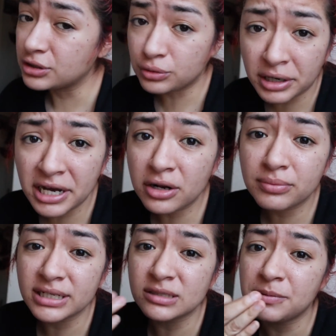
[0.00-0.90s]
try out a
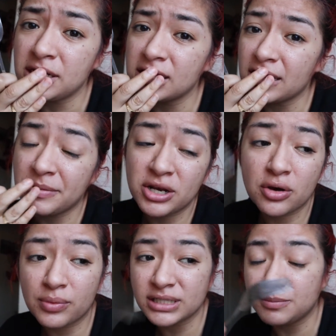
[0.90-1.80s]
recipe. Let me
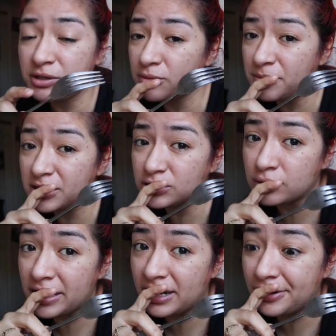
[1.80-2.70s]
know a recipe you want me to
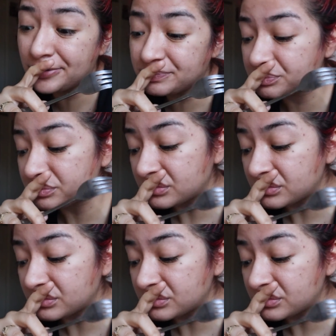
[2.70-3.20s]
try out.